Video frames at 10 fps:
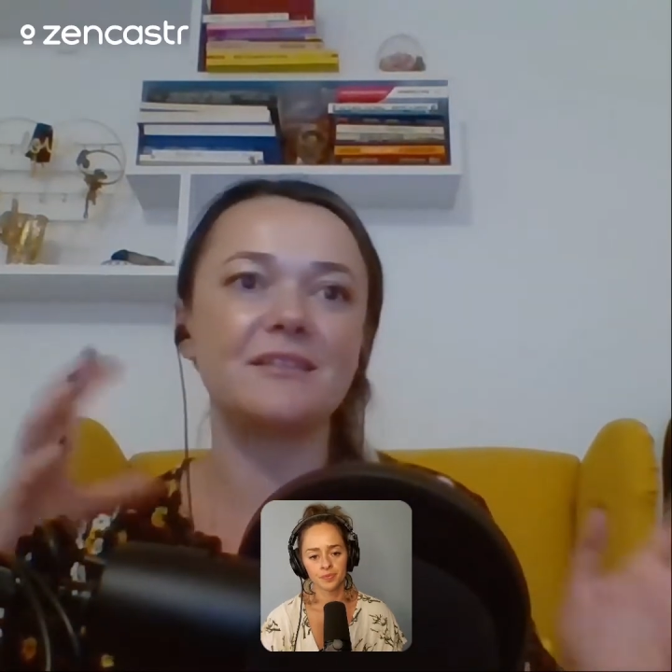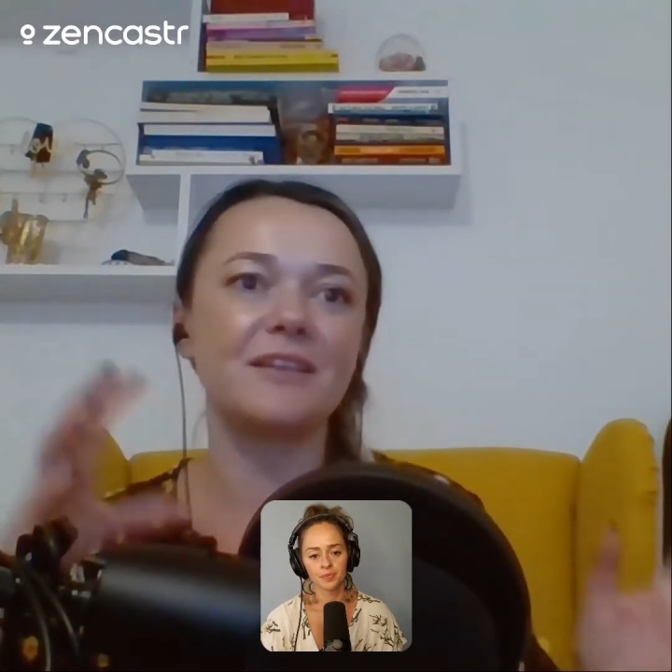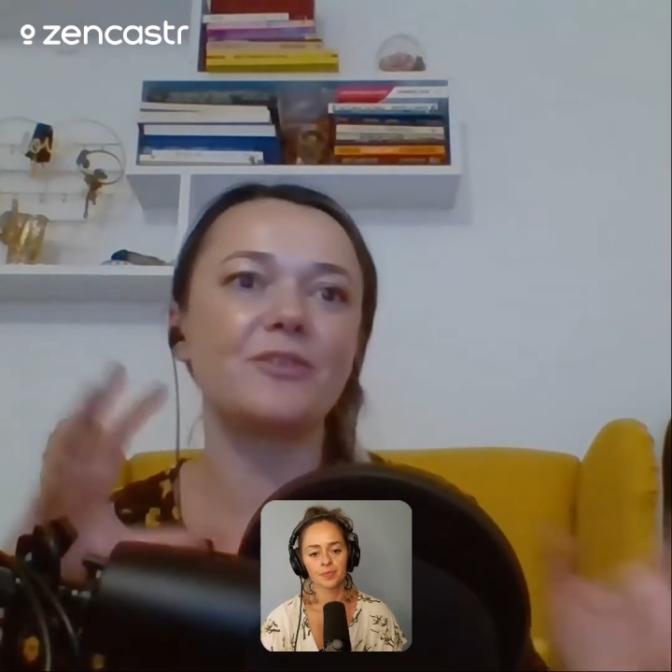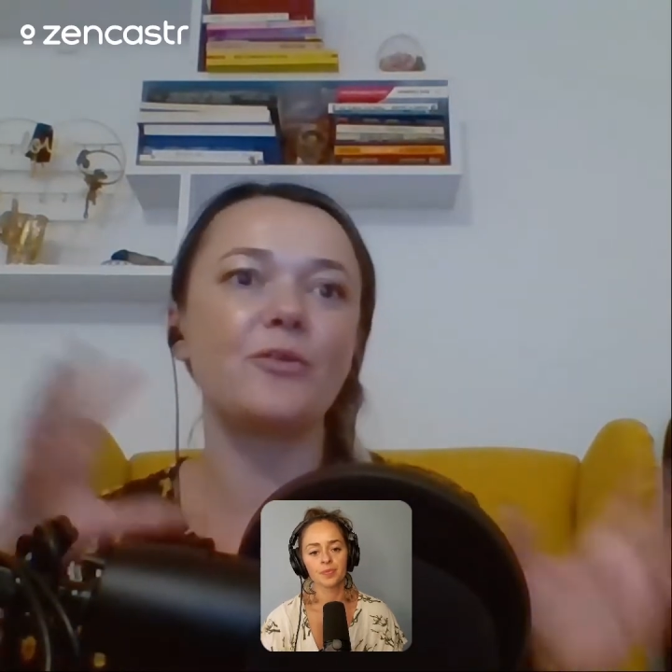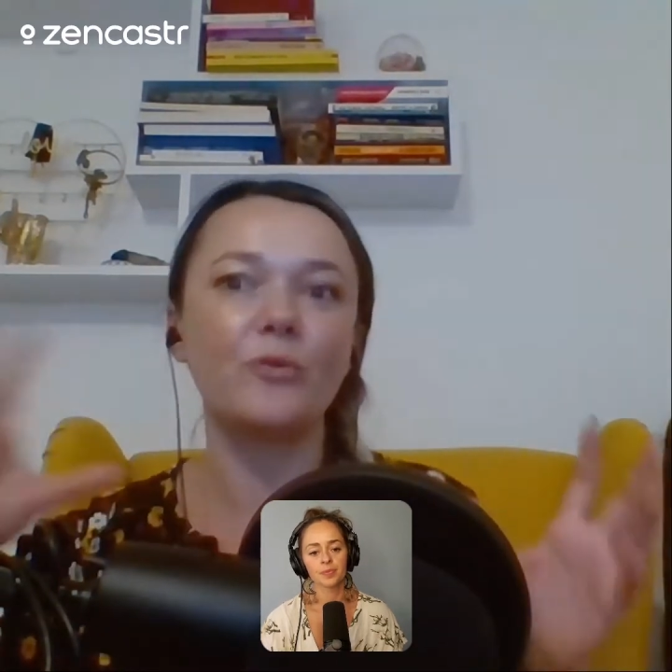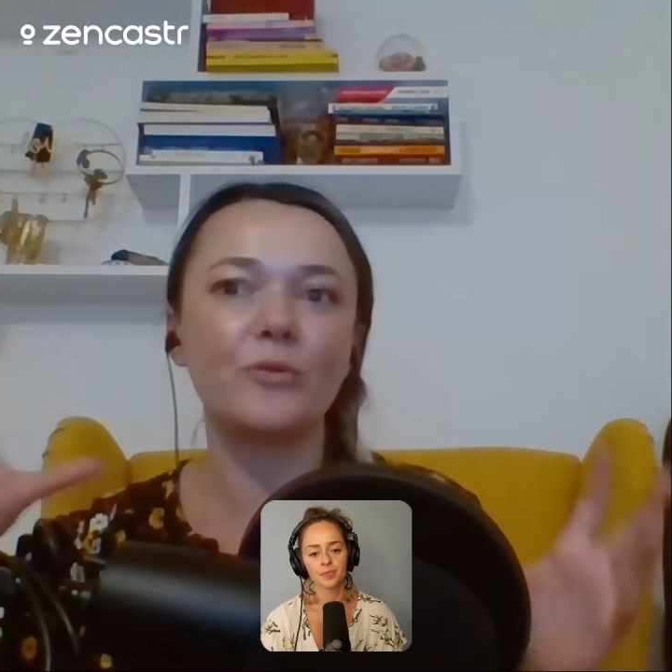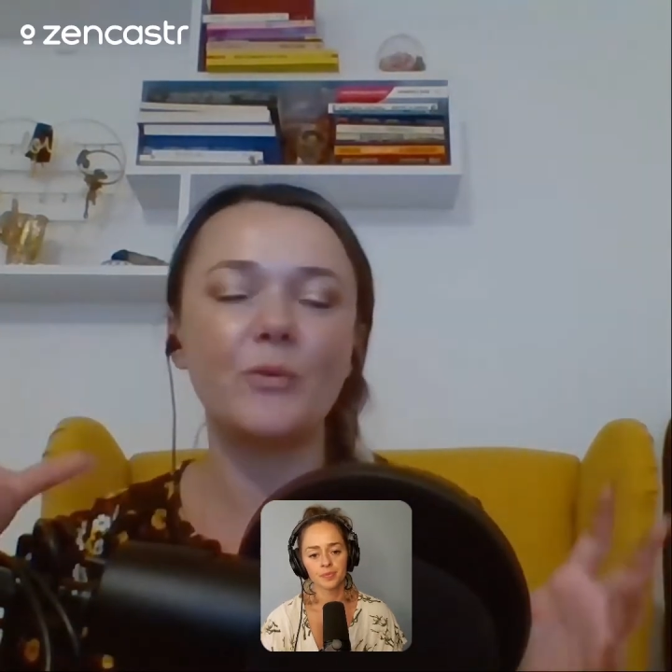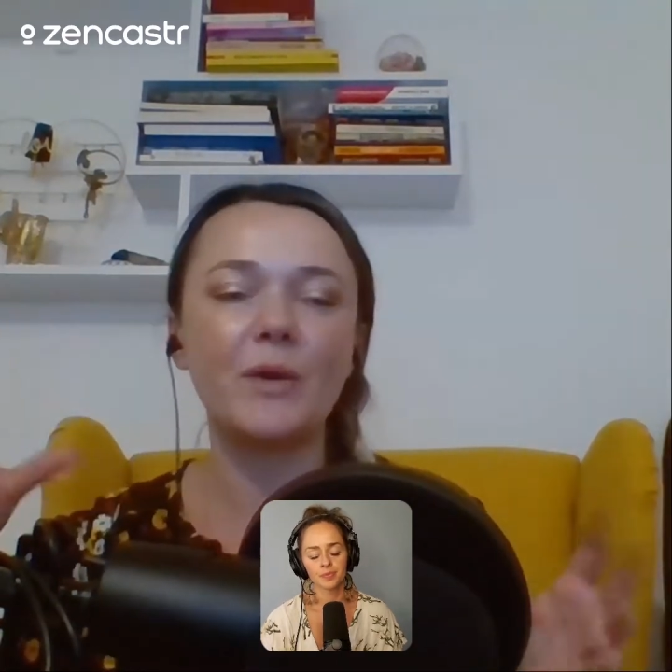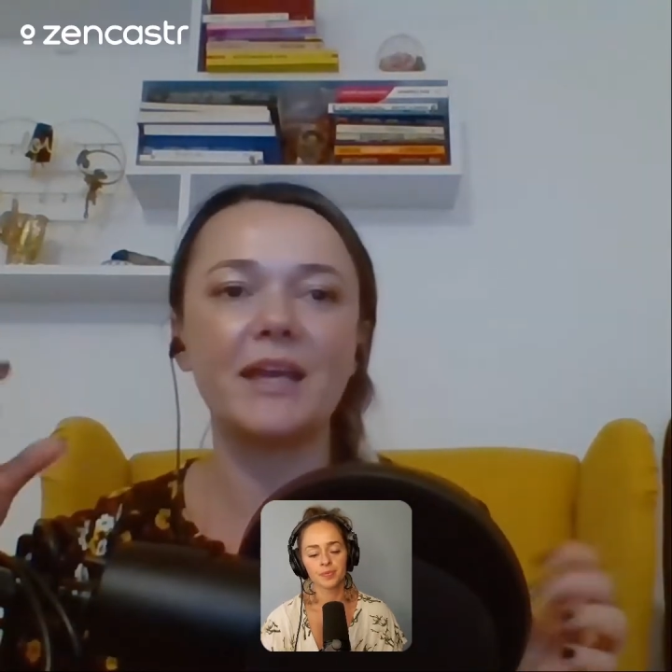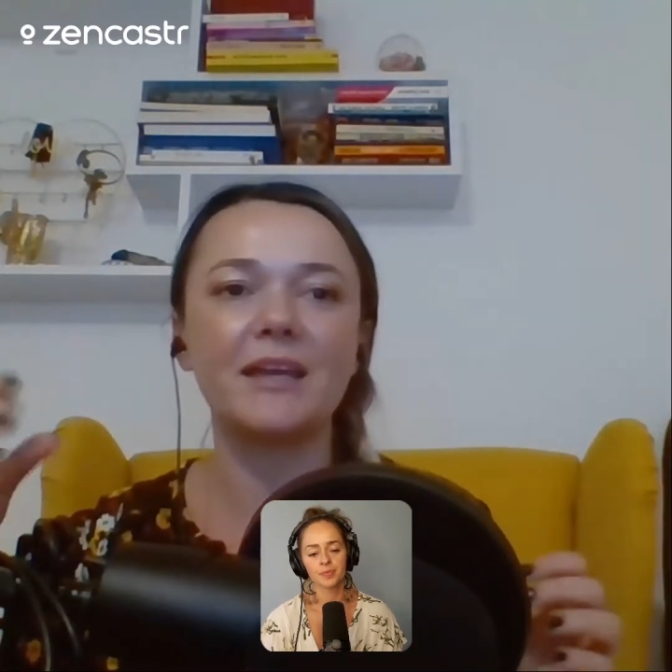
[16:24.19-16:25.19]
in their own
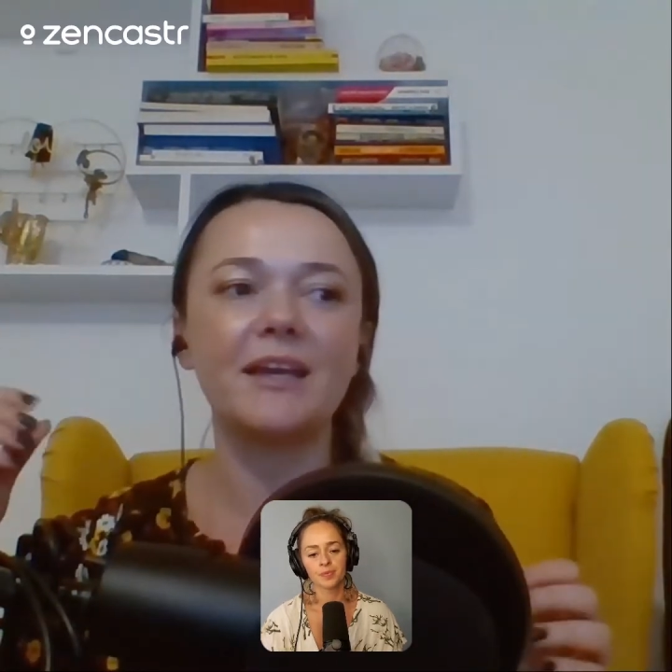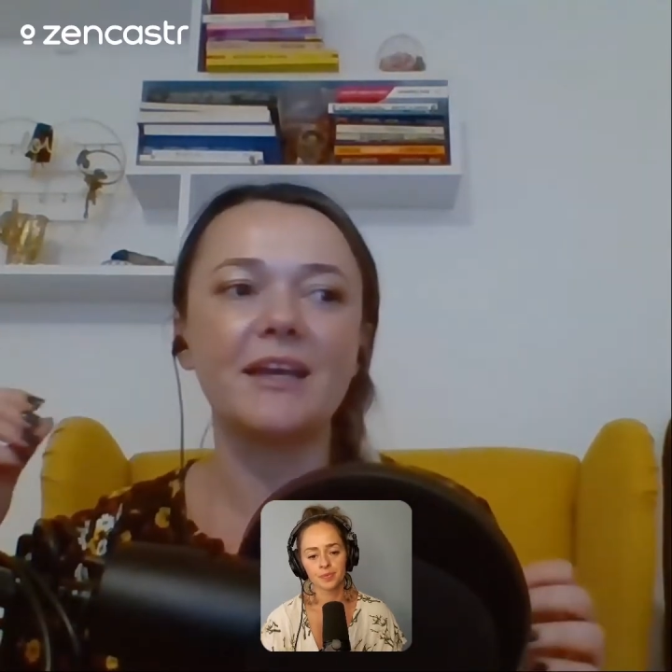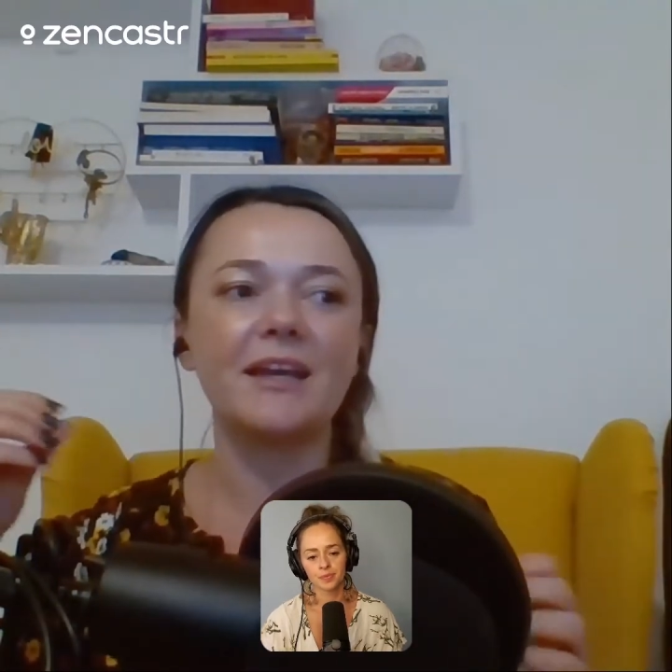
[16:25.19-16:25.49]
way.